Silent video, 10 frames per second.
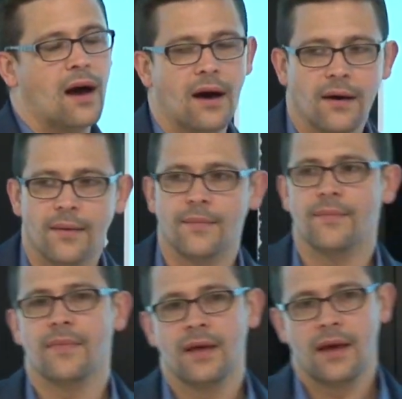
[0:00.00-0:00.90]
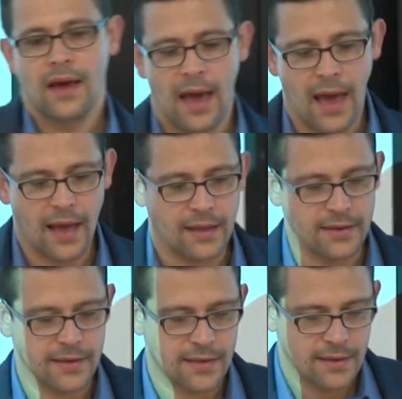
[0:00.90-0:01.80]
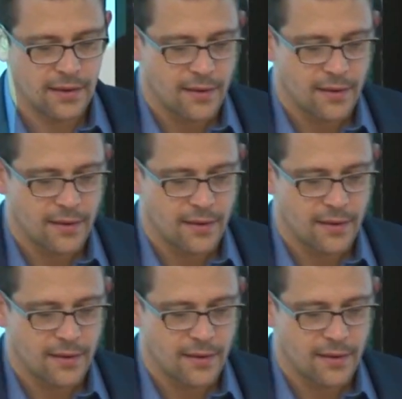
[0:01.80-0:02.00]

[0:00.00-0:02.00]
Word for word: Um, and